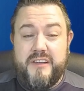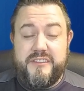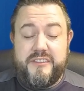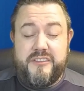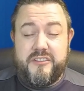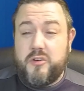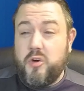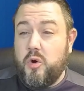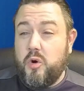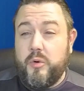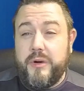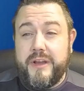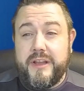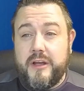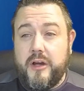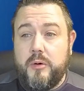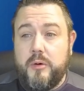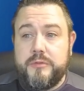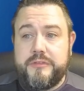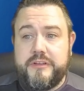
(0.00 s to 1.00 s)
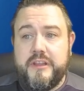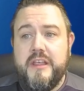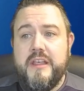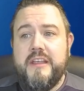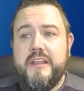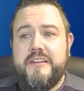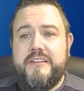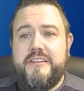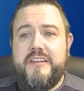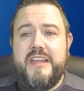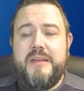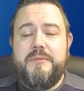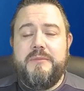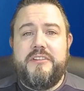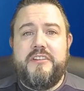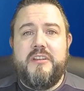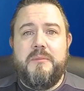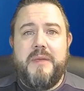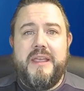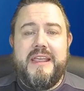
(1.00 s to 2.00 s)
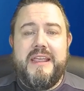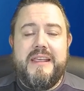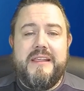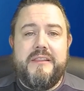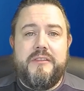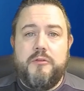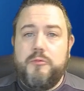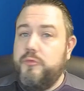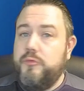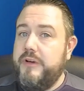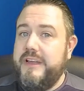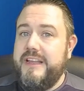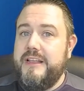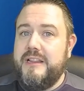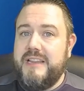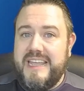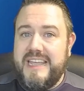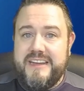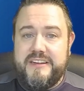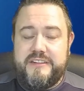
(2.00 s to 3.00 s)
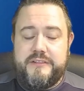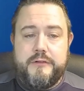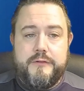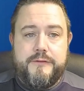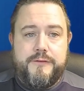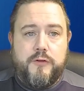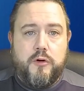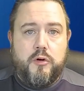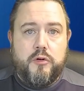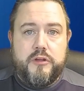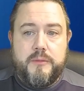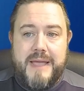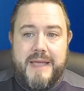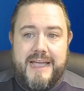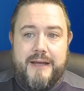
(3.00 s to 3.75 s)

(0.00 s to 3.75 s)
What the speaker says: and scoring goals seems to be the real issue for them.